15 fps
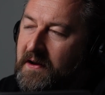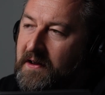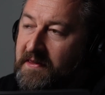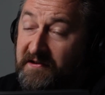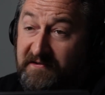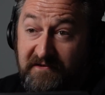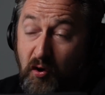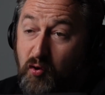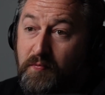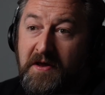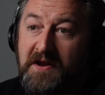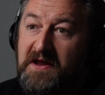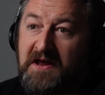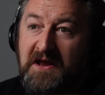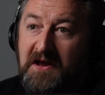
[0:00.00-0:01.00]
There's so
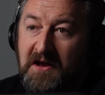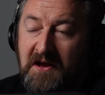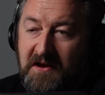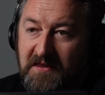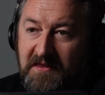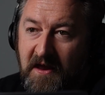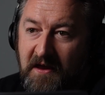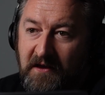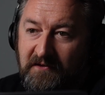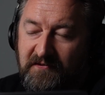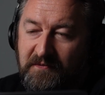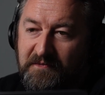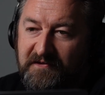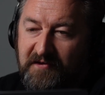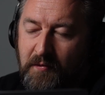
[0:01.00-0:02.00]
many things
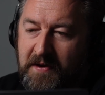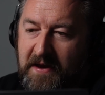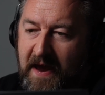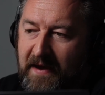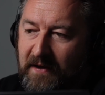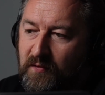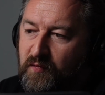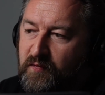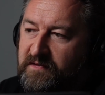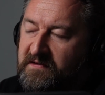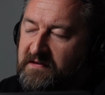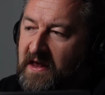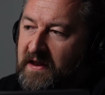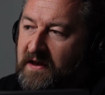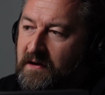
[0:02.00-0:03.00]
from so many angles. It's
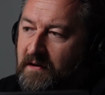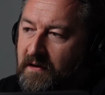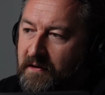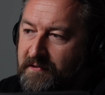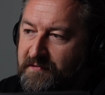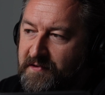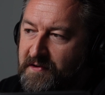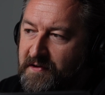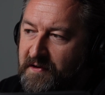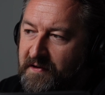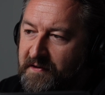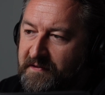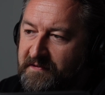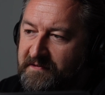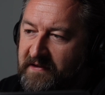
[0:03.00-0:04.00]
getting harder and
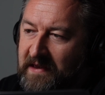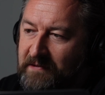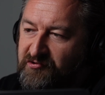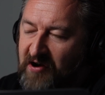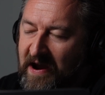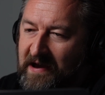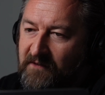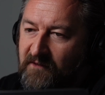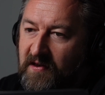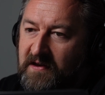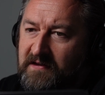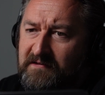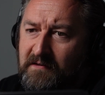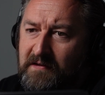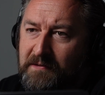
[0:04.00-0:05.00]
harder to keep track of it. And
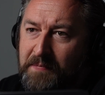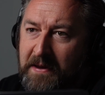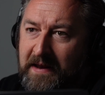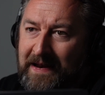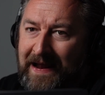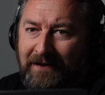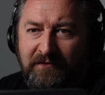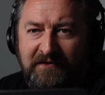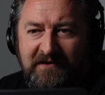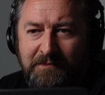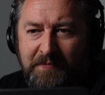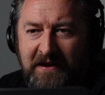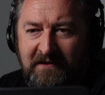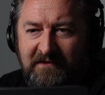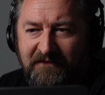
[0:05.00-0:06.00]
it's only been, how long has he
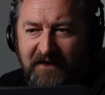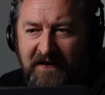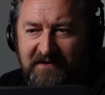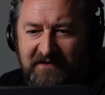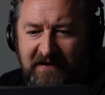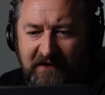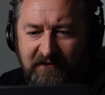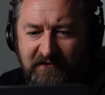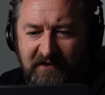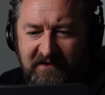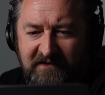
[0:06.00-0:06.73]
been Defense Secretary?